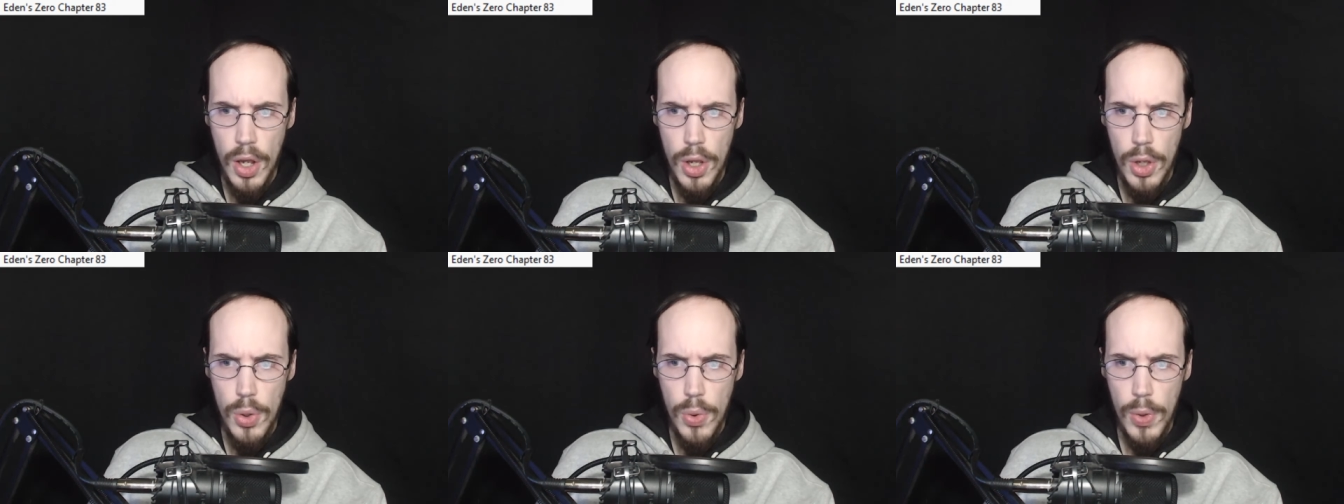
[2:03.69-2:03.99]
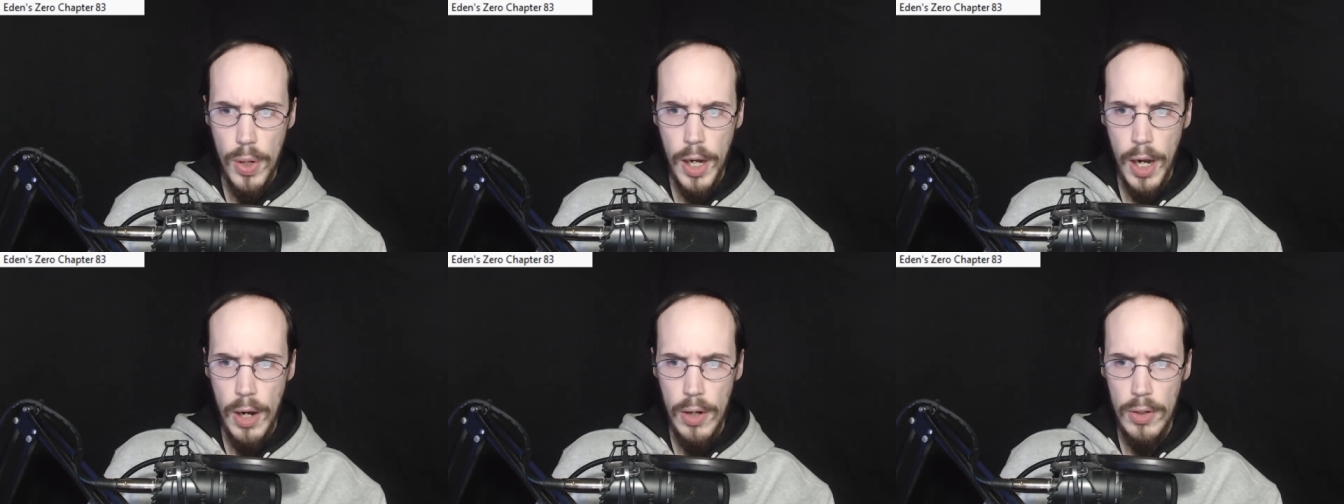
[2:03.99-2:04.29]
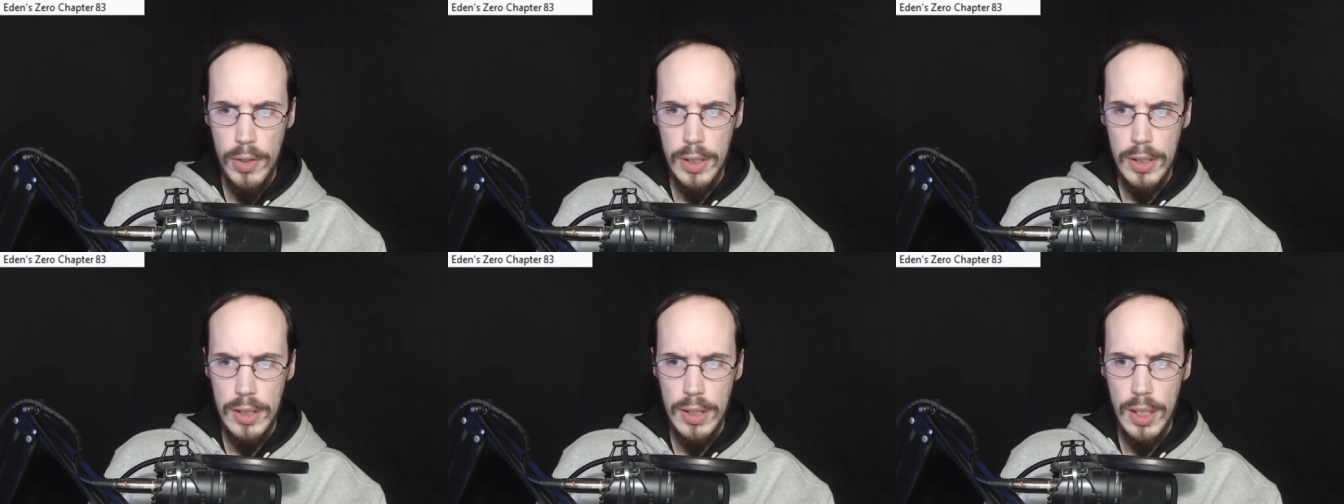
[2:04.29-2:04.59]
You were
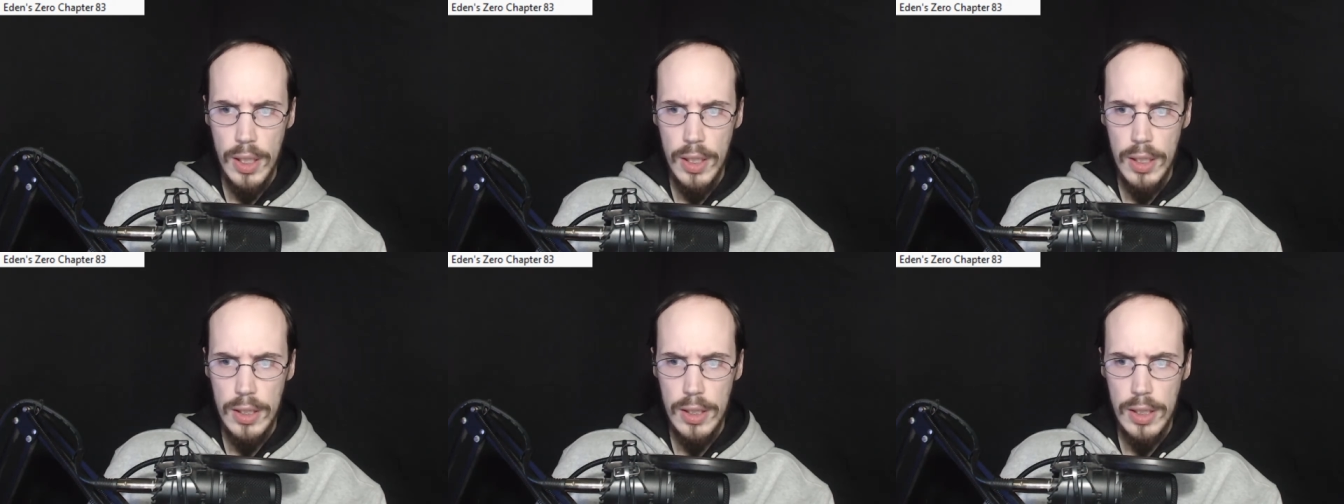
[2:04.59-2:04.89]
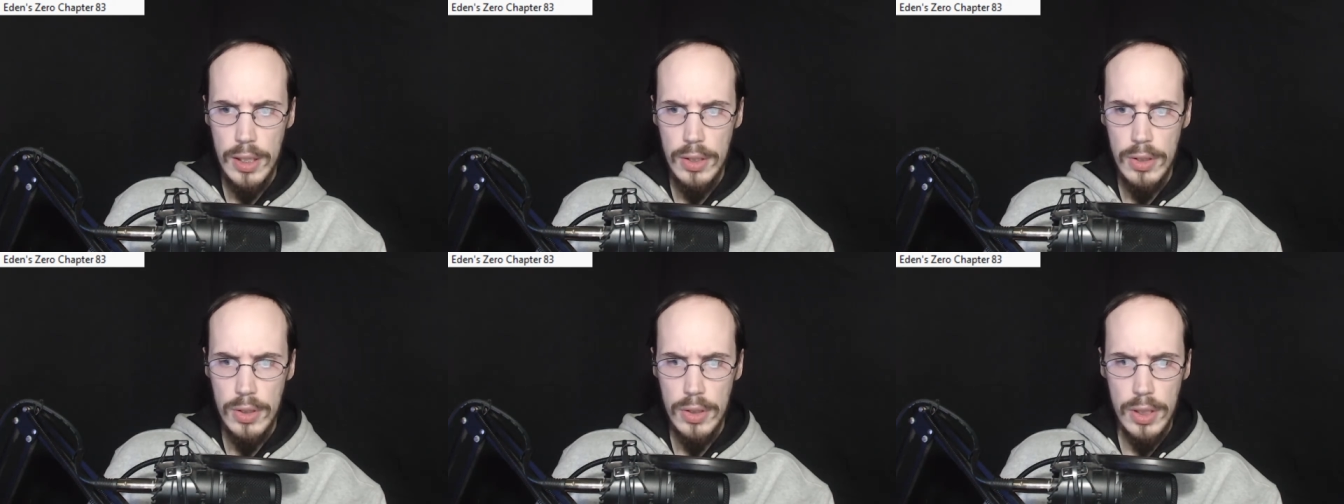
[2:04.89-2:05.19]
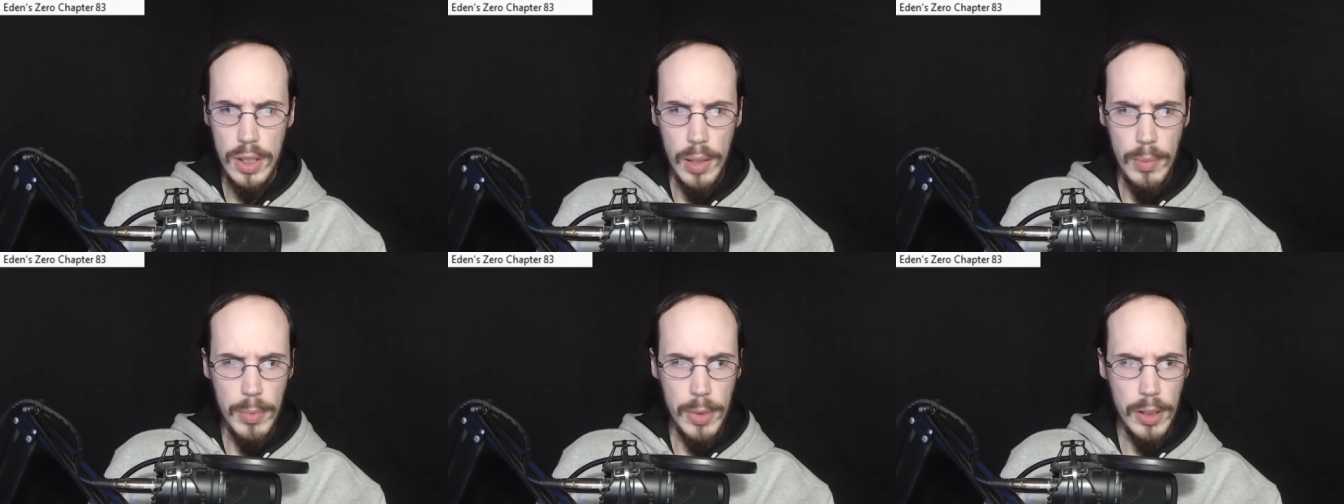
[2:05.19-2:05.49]
careless, Sister
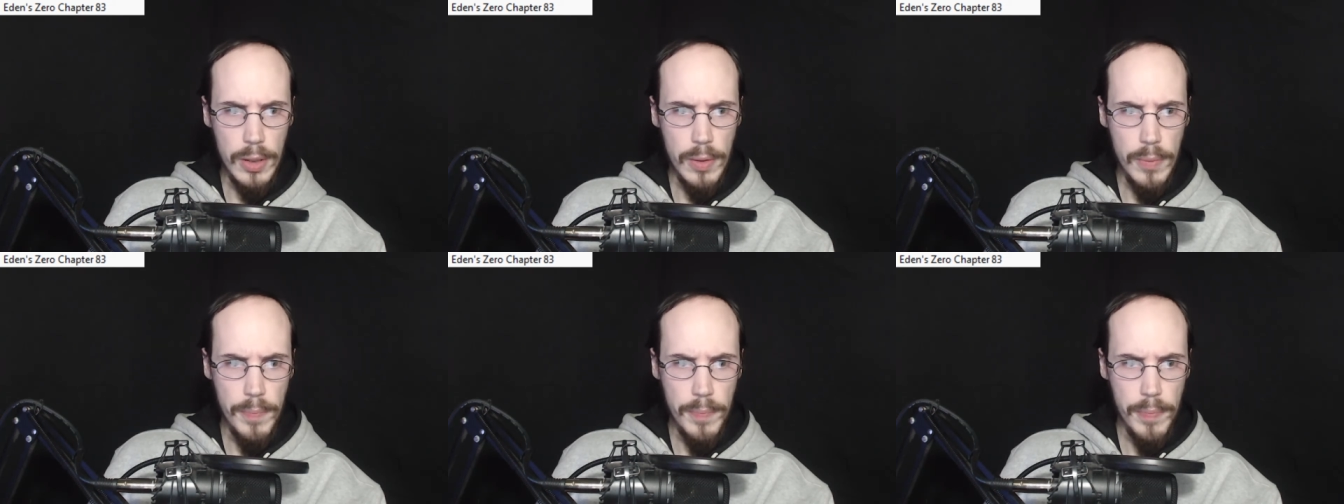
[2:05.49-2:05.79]
Sama.